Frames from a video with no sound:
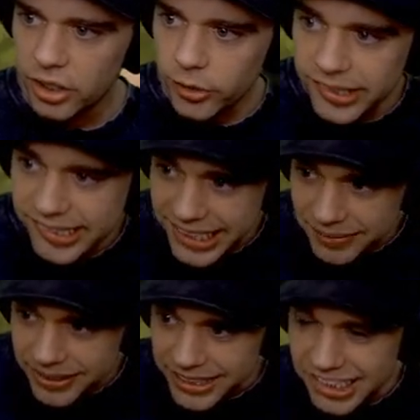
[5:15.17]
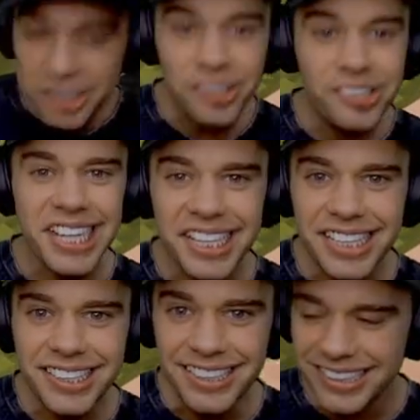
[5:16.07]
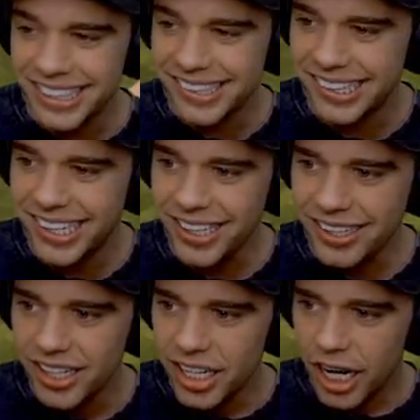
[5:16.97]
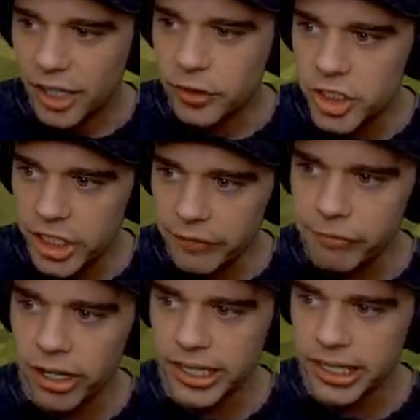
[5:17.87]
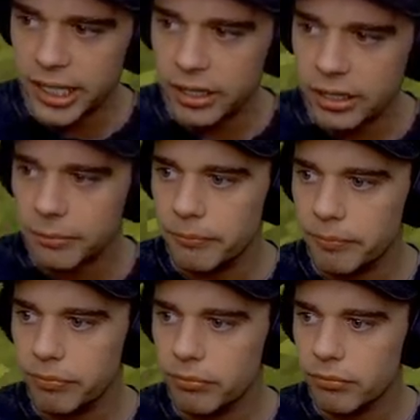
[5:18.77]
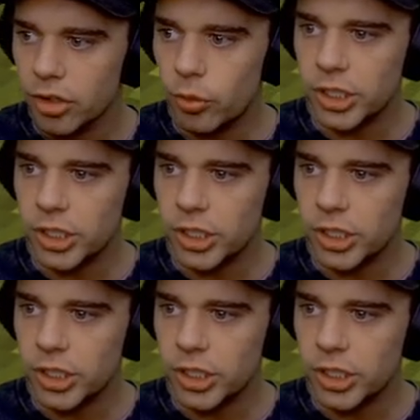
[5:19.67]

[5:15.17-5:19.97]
you can see them in there. Did you see that then? It's in there. And you can shift right click to